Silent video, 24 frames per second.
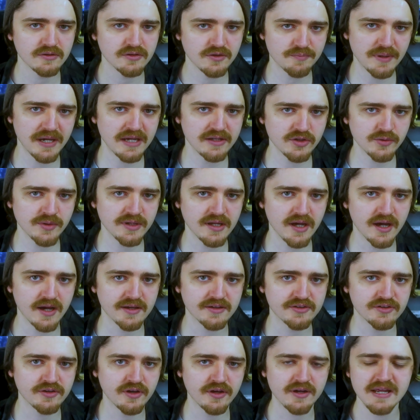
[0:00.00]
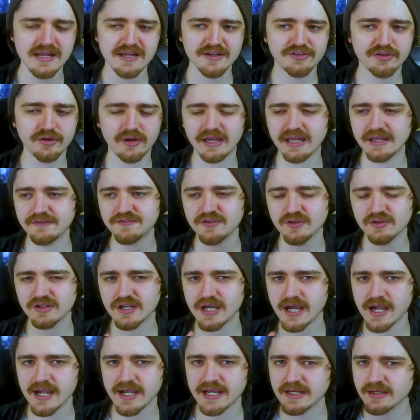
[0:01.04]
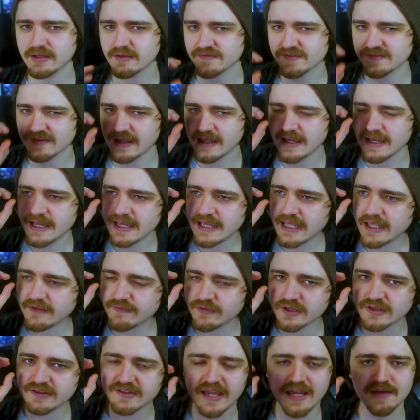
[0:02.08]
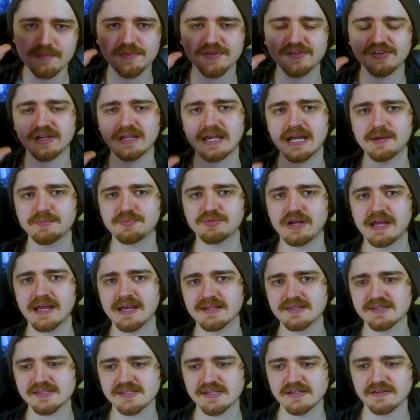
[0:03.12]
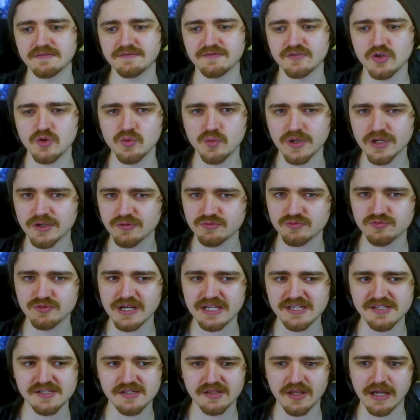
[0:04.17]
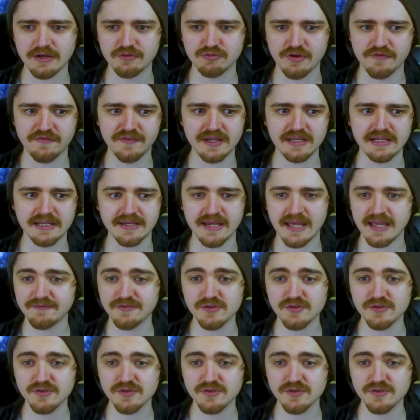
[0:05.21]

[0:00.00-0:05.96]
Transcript: you better do it, guys. You know, so if you're kind of even 10% apprehensive, you wouldn't risk like revealing that.